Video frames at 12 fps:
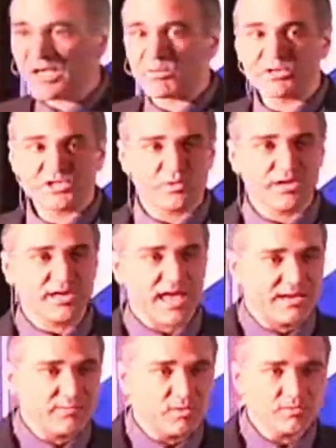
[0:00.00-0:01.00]
through a
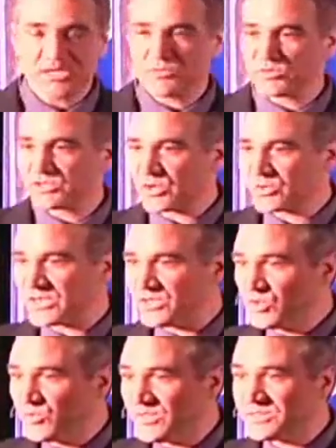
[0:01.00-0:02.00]
challenge, this is where
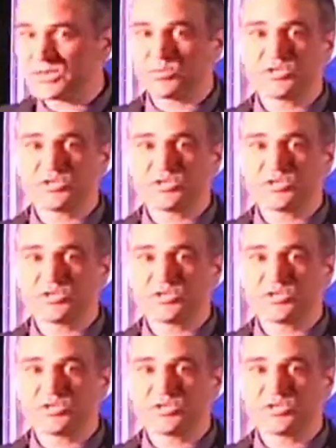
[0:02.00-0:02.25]
they go.